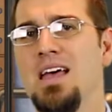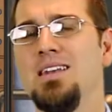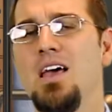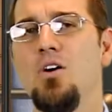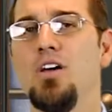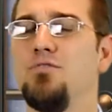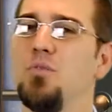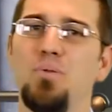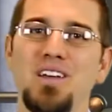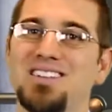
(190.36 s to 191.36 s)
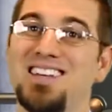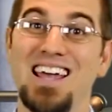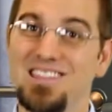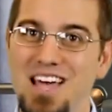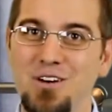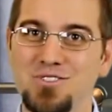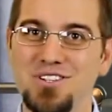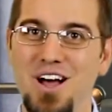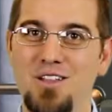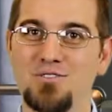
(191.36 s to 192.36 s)
Now, if you're putting
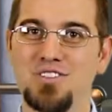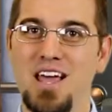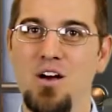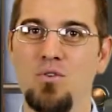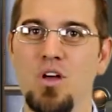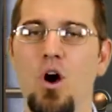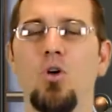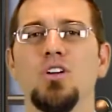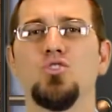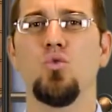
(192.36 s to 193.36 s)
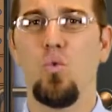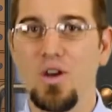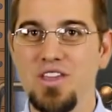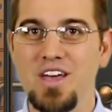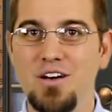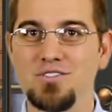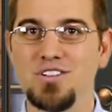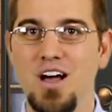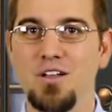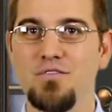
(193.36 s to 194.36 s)
$10,000 down on a
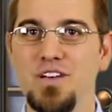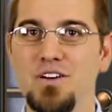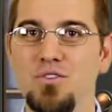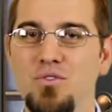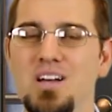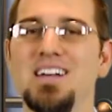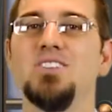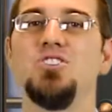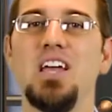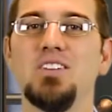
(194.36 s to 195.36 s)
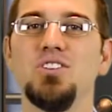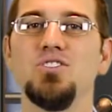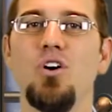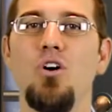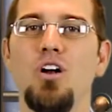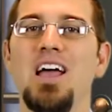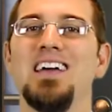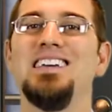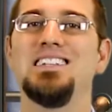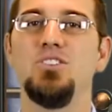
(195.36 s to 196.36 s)
$20,000 vehicle, chances are
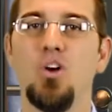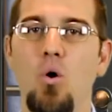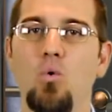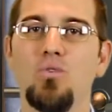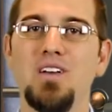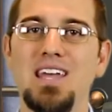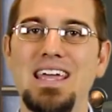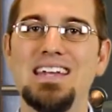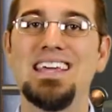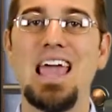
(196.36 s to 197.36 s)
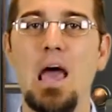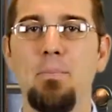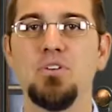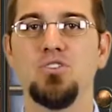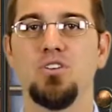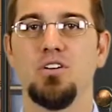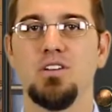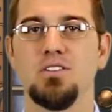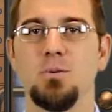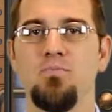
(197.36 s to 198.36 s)
you don't need GAP
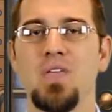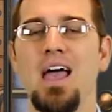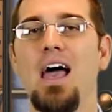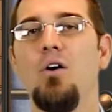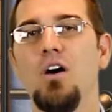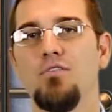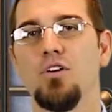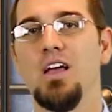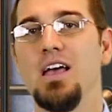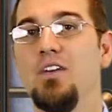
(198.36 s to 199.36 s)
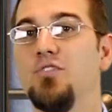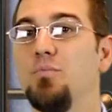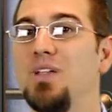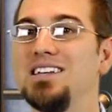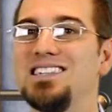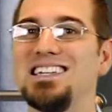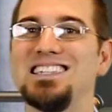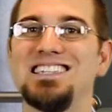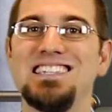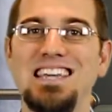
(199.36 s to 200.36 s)
insurance. However, if you're placing
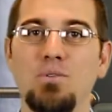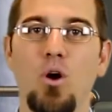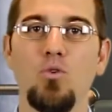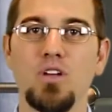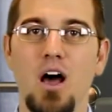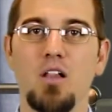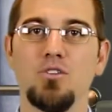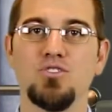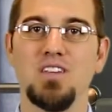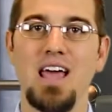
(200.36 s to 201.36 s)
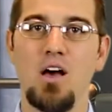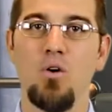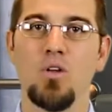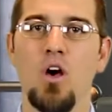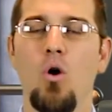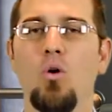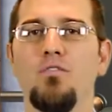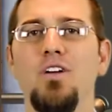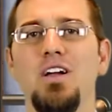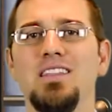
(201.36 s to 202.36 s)
$0 down or
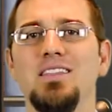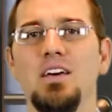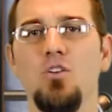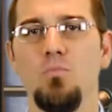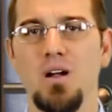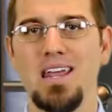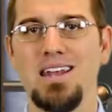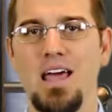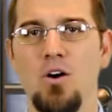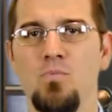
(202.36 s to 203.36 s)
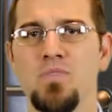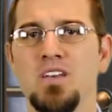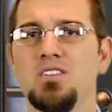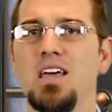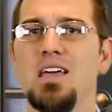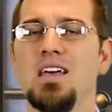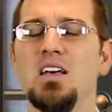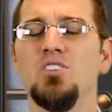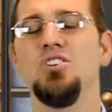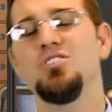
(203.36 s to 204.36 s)
very little money down, say
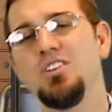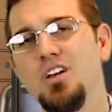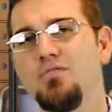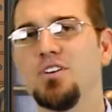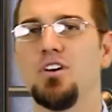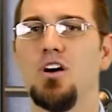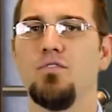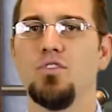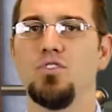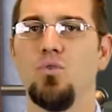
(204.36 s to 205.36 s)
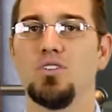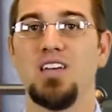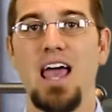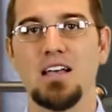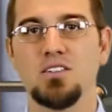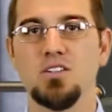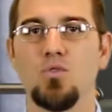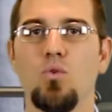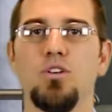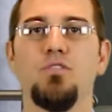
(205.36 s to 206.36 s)
just enough to cover your taxes
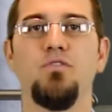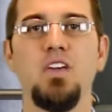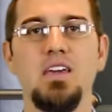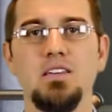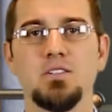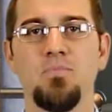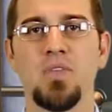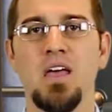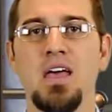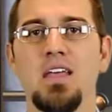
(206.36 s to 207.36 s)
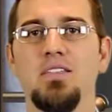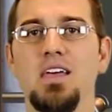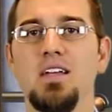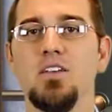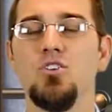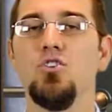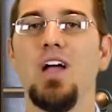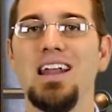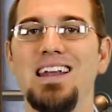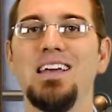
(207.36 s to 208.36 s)
or your fees, then
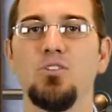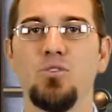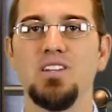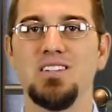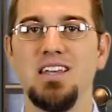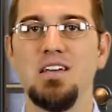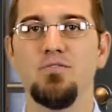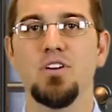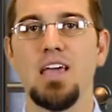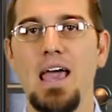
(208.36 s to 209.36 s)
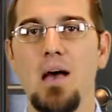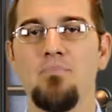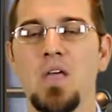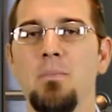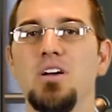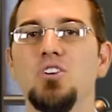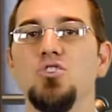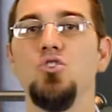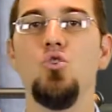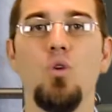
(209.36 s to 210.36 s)
you're at an increased need for GAP
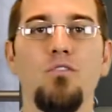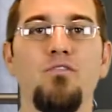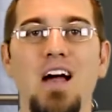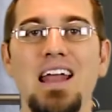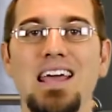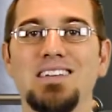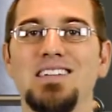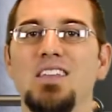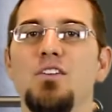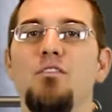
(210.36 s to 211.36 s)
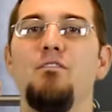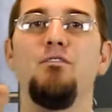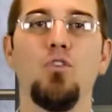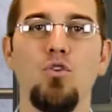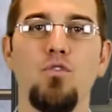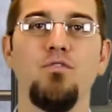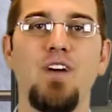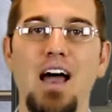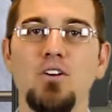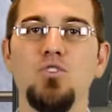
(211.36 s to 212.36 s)
because you are financing the full
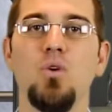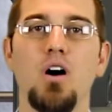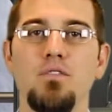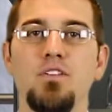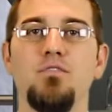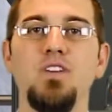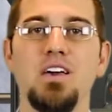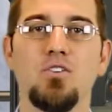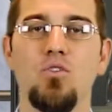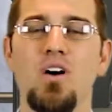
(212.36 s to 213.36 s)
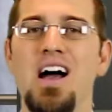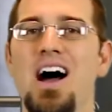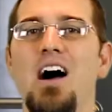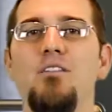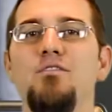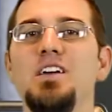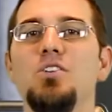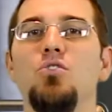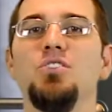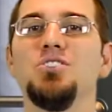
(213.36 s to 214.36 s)
value of the vehicle, a
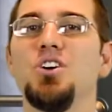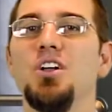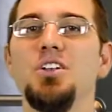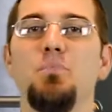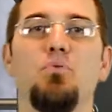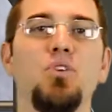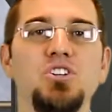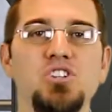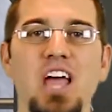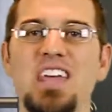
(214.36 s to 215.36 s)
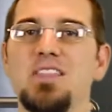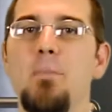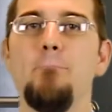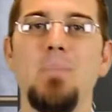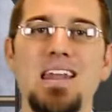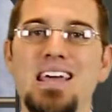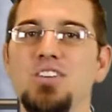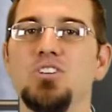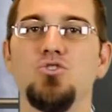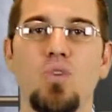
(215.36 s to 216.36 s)
vehicle that's going to depreciate the minute
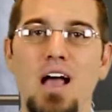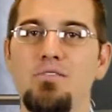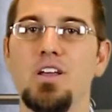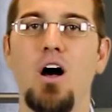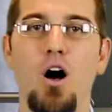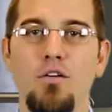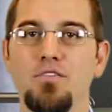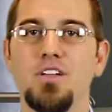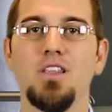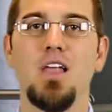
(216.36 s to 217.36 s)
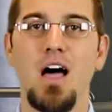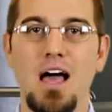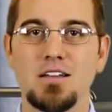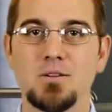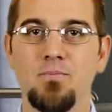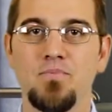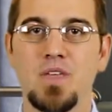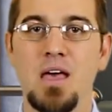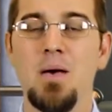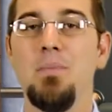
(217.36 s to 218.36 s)
you drive it off the lot.
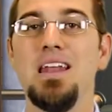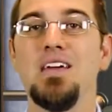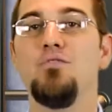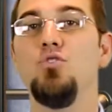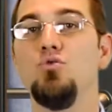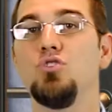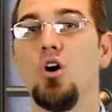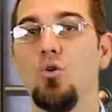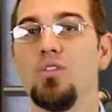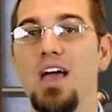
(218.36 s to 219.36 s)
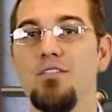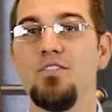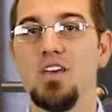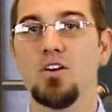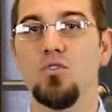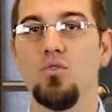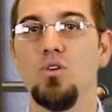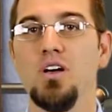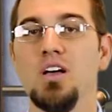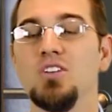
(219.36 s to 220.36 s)
Meaning if you total that
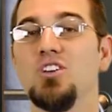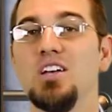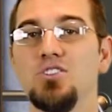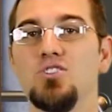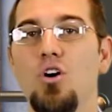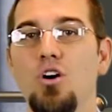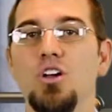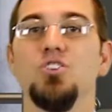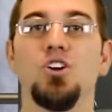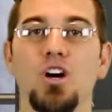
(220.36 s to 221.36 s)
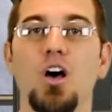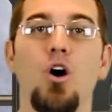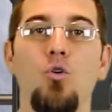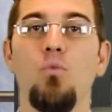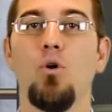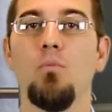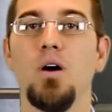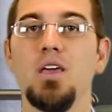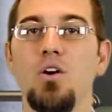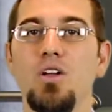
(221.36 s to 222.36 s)
vehicle, chances are you're going to owe more
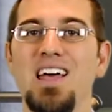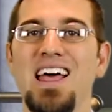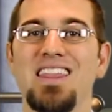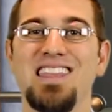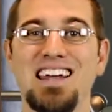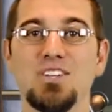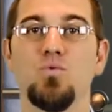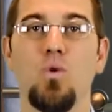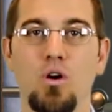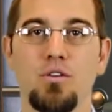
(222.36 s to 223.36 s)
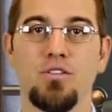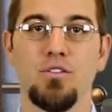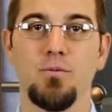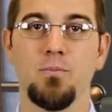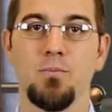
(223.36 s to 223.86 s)
money on it than it's worth.